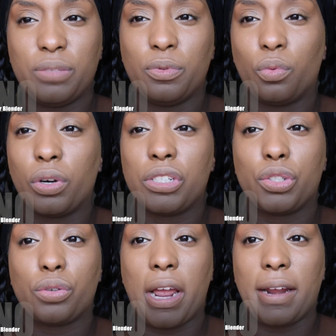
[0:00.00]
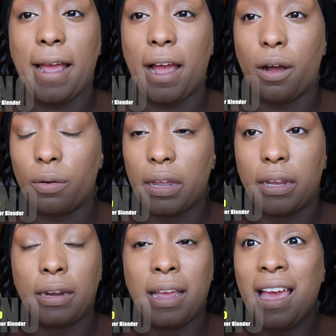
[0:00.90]
just been wanting to try it out,
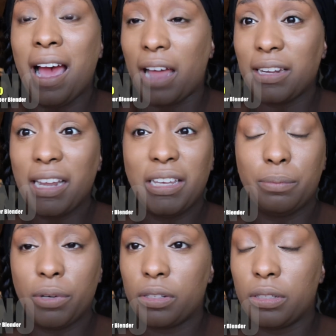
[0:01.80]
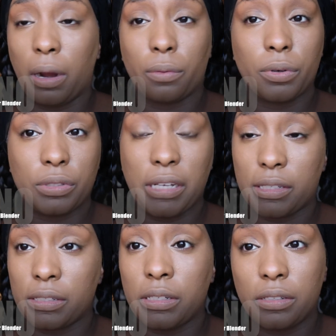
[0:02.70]
and I like it better than my Real
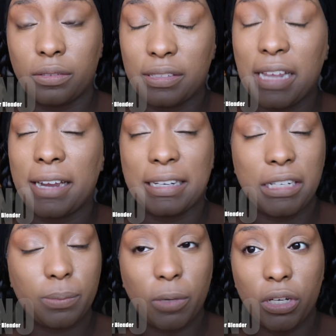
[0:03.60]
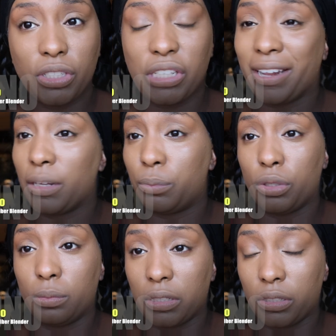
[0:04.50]
Technique sponge and the
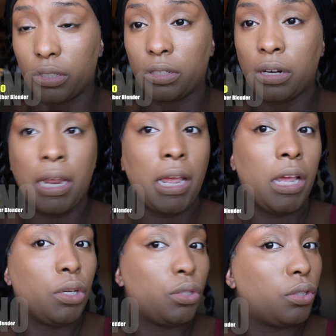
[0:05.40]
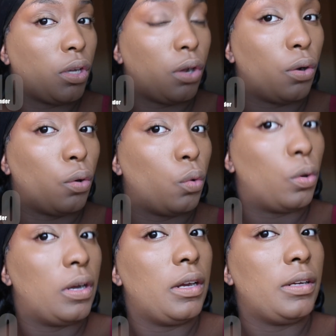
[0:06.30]
Beauty Blender.
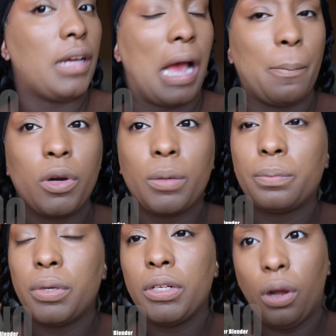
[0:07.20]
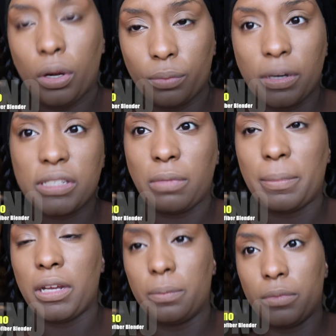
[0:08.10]
So yeah, I'm gonna put on the rest of my
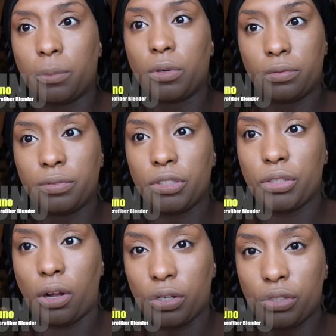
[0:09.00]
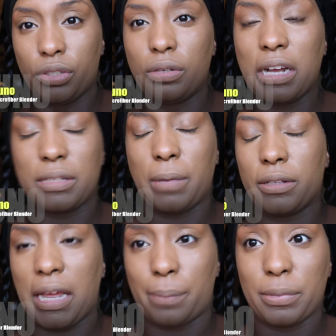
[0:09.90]
makeup, and I'm gonna finish talking to you guys
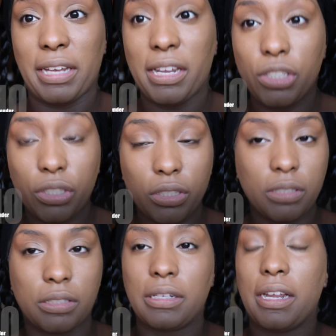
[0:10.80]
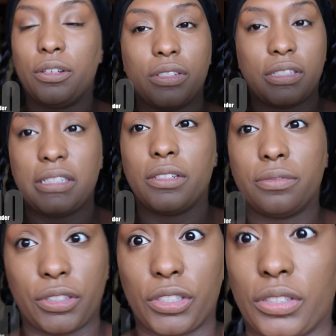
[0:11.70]
about the application and how you can see the
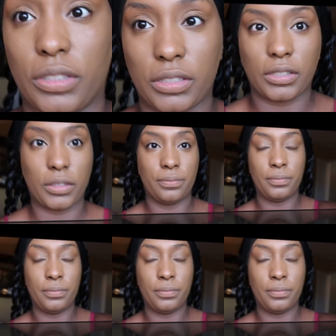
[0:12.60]
finished look.